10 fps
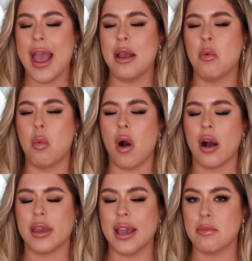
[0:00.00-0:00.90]
a
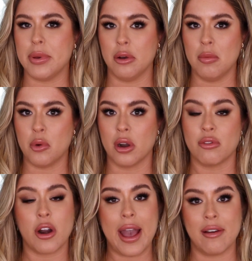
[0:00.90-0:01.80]
walking billboard
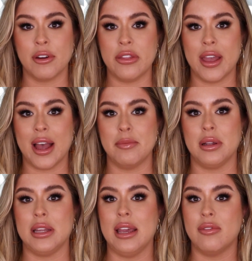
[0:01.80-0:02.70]
for everything I
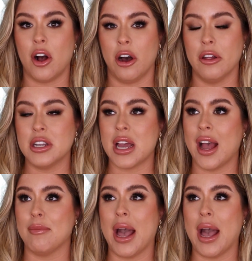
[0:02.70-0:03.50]
believe all the time.